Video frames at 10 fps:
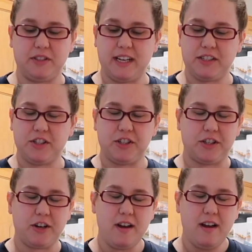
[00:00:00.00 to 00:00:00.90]

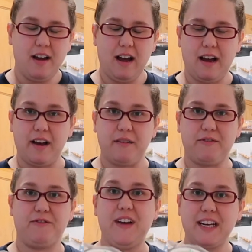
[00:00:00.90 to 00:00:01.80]
texture of
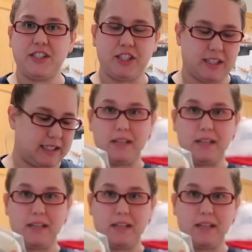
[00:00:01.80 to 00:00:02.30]
feta cheese.